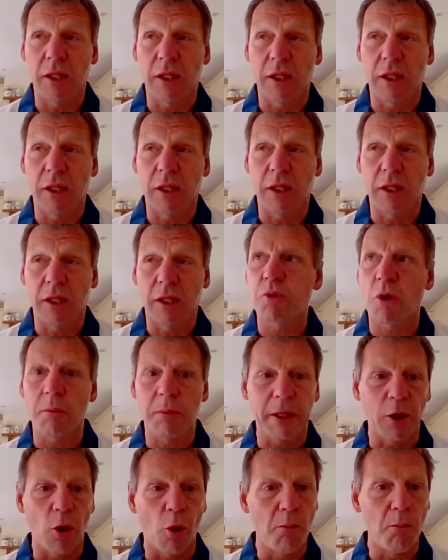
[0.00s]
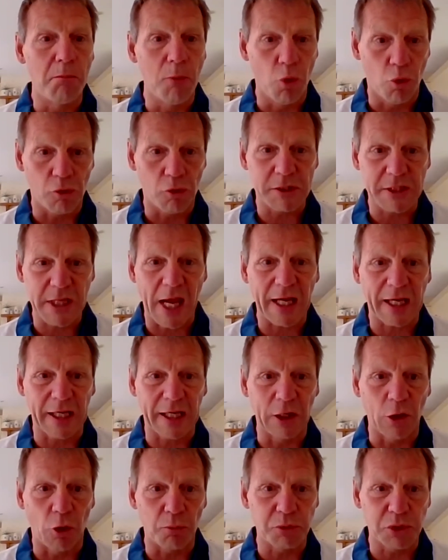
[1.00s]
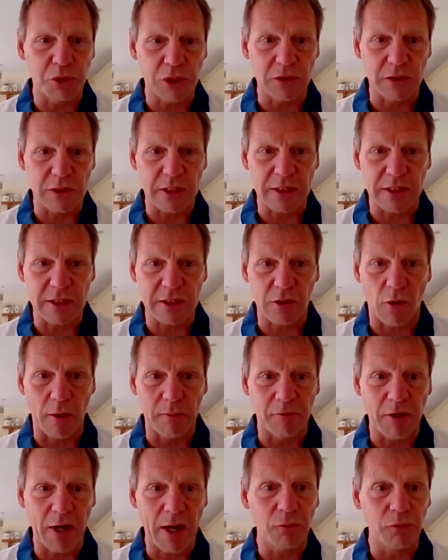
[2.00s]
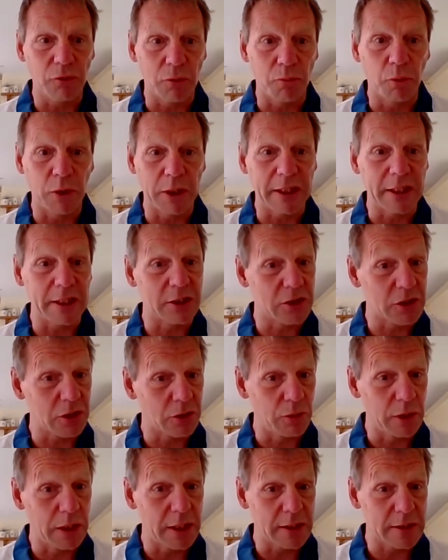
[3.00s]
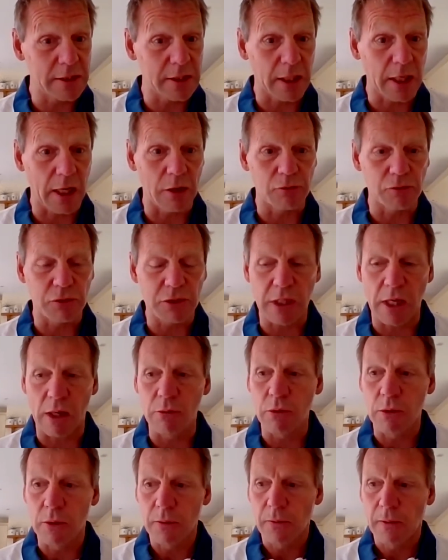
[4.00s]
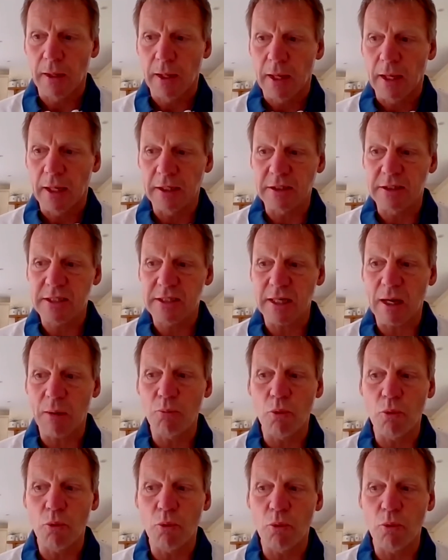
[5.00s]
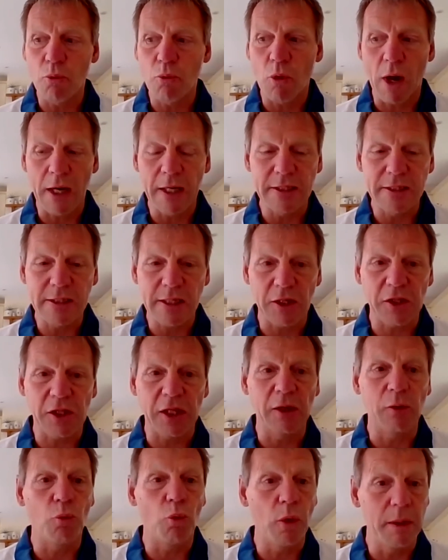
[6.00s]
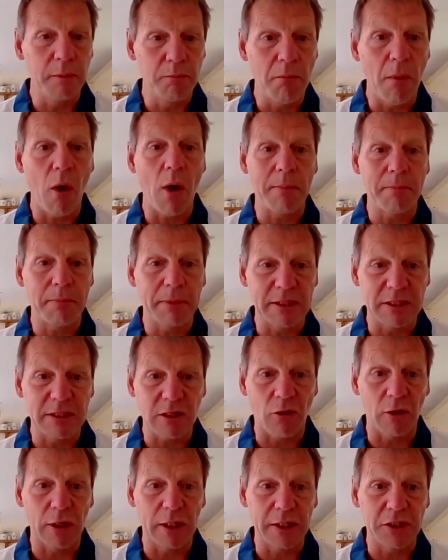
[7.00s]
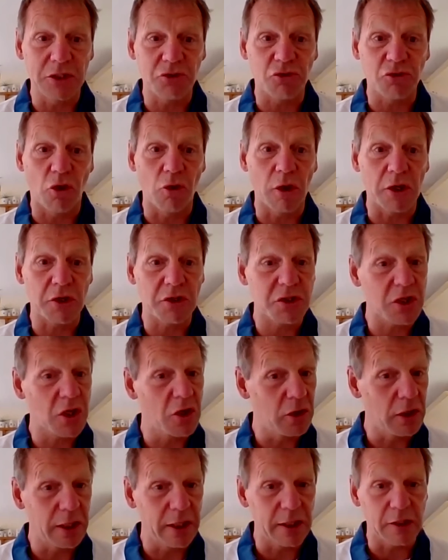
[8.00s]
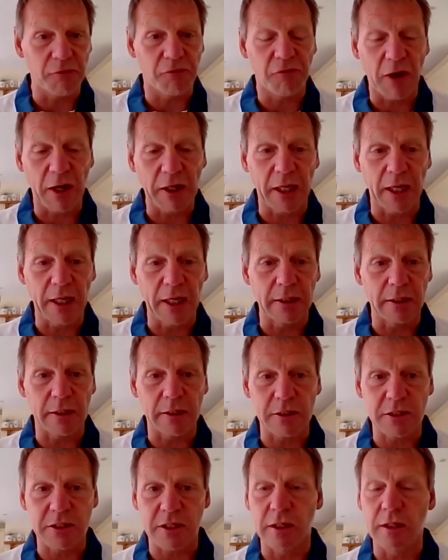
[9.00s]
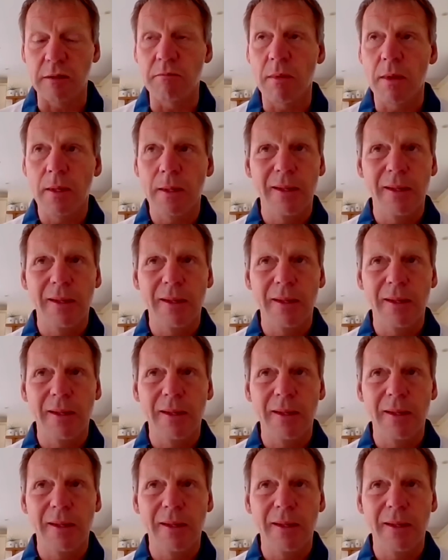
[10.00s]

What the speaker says: have probably got more attacking options this time round than we did 2 years ago. So in some ways, I think we might be slightly stronger, certainly at the front end of the team.